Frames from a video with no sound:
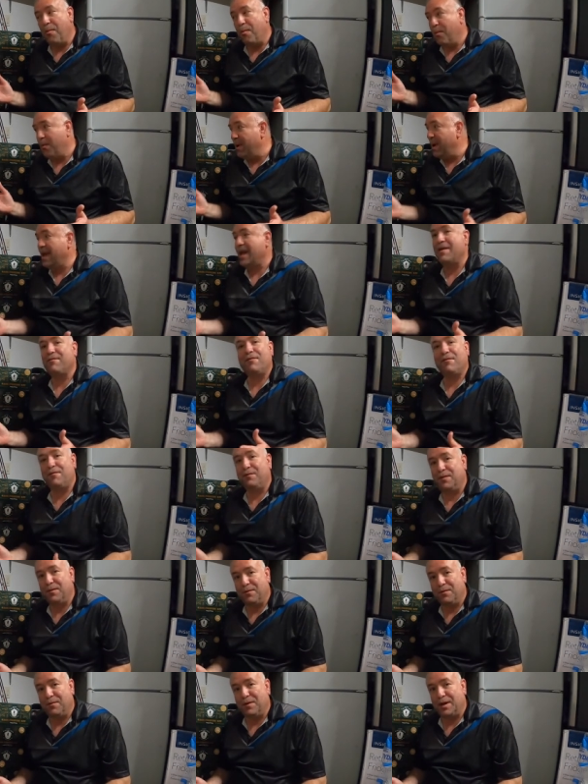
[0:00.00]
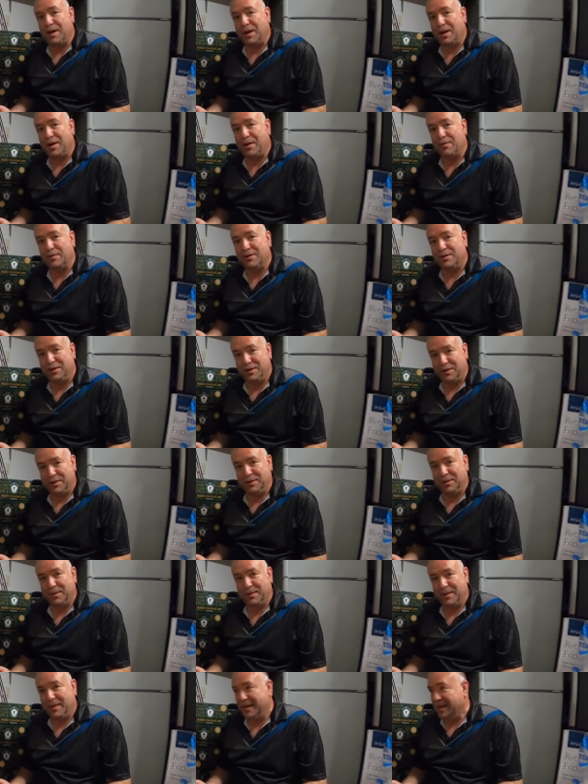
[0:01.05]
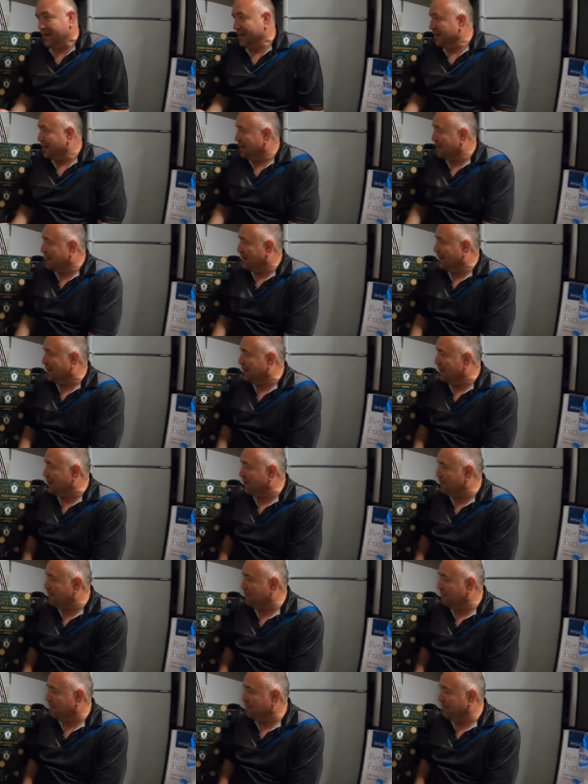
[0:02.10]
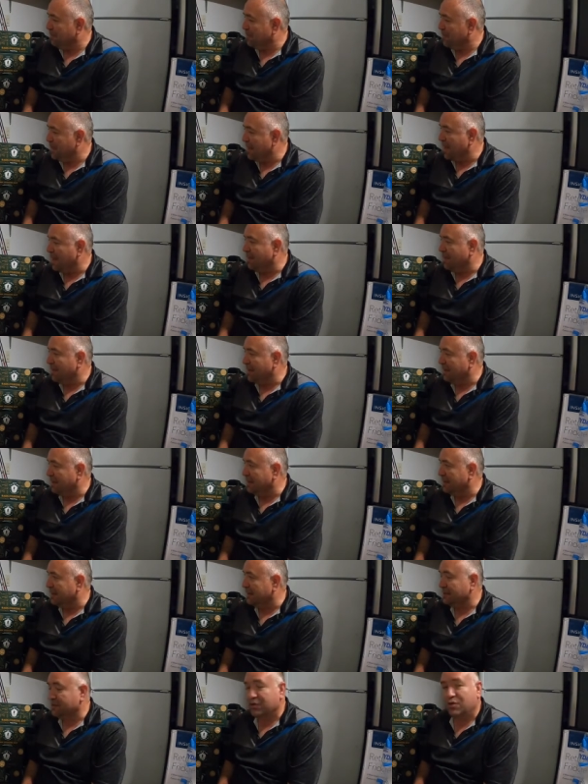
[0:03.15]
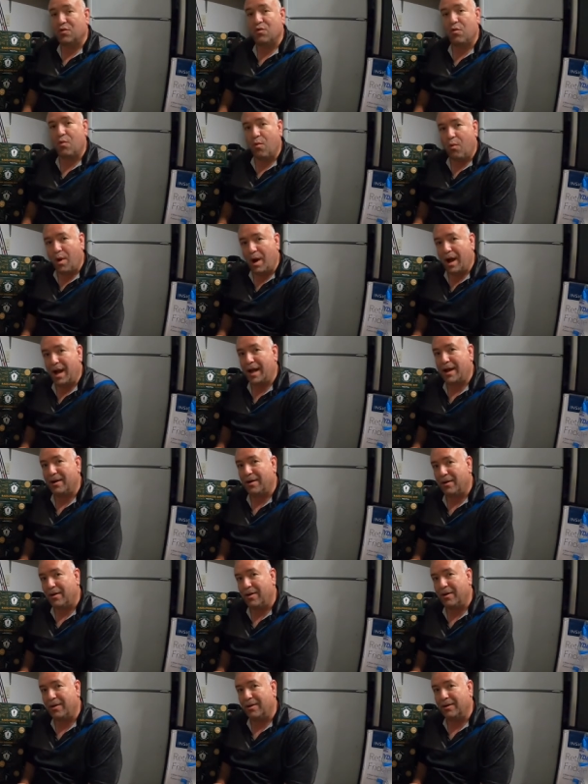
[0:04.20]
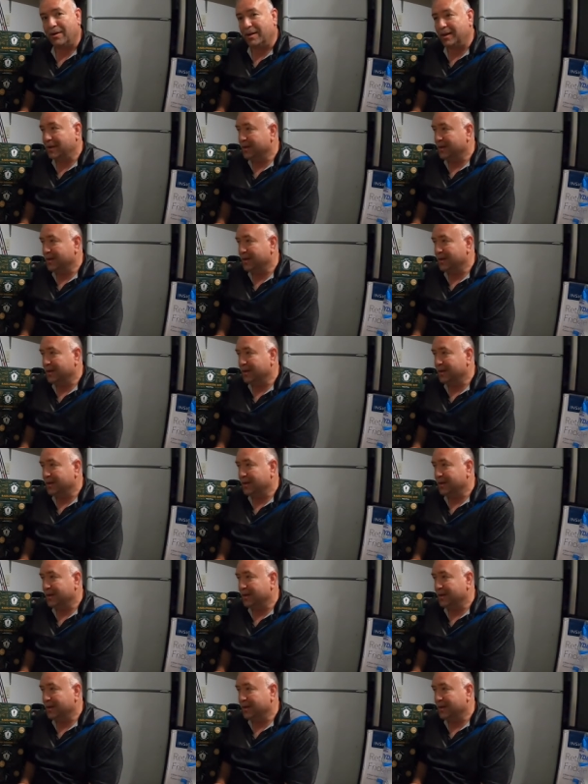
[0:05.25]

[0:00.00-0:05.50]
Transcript: we have a few videos to do. Um, yeah, that is quite a haul.